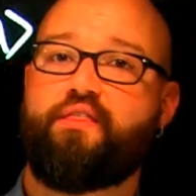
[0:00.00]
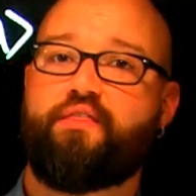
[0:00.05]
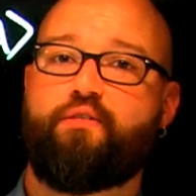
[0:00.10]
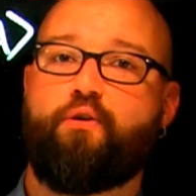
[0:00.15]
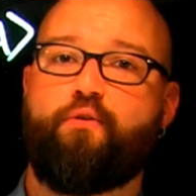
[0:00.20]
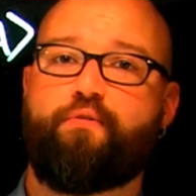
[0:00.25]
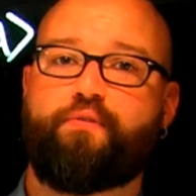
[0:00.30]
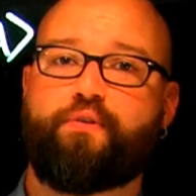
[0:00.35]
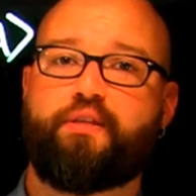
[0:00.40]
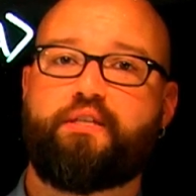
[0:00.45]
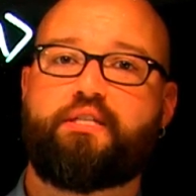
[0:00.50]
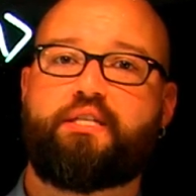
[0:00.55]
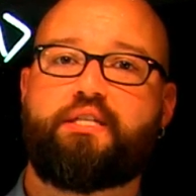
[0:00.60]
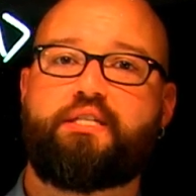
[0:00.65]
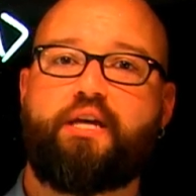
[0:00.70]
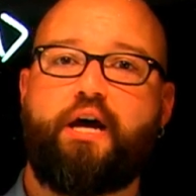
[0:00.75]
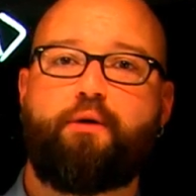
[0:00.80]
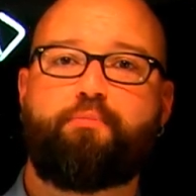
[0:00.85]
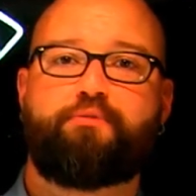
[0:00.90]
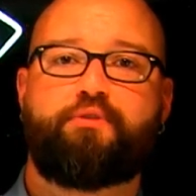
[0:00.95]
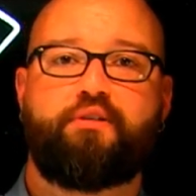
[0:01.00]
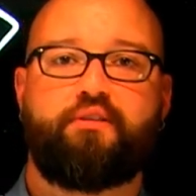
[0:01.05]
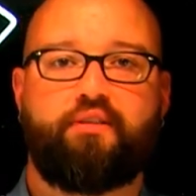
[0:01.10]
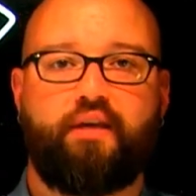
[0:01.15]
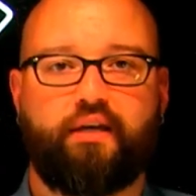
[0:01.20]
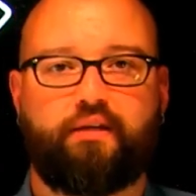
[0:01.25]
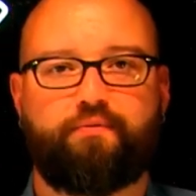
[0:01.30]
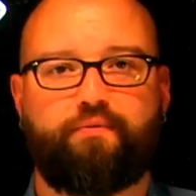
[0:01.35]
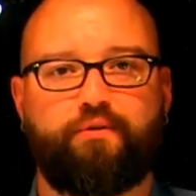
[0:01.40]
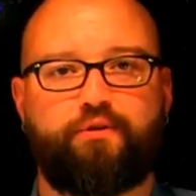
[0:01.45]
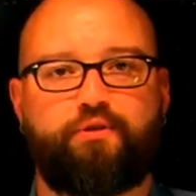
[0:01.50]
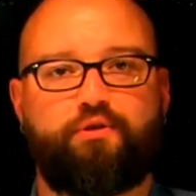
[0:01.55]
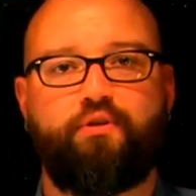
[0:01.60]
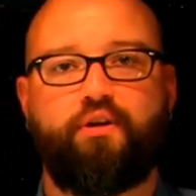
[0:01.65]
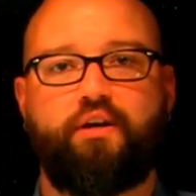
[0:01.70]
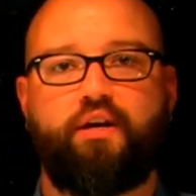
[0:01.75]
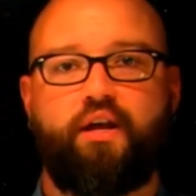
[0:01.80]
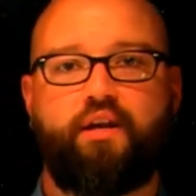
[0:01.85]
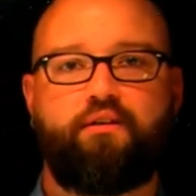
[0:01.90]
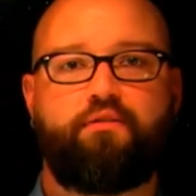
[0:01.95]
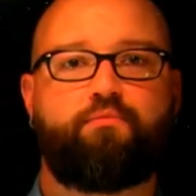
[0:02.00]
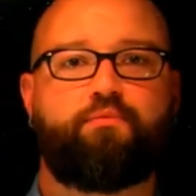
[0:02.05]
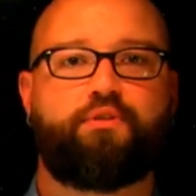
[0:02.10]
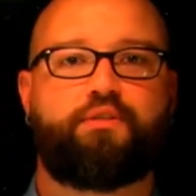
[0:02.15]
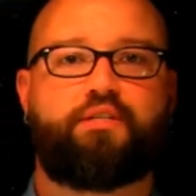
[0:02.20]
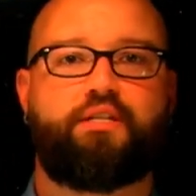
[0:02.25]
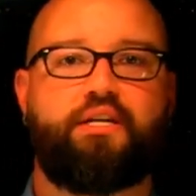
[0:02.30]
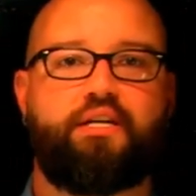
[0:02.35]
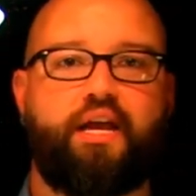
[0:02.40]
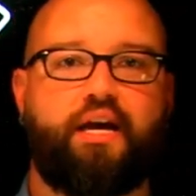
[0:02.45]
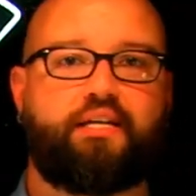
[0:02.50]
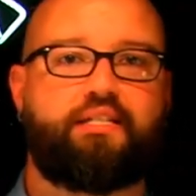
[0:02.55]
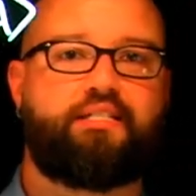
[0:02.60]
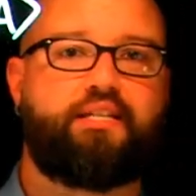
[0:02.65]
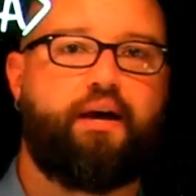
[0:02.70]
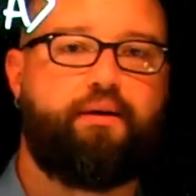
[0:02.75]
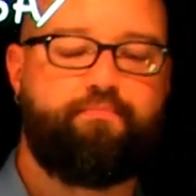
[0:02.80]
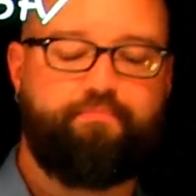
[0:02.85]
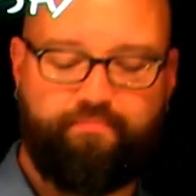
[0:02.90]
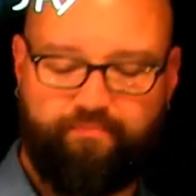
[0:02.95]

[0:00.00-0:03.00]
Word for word: Hopefully this has helped. Thanks for tuning in. We'll see you next time.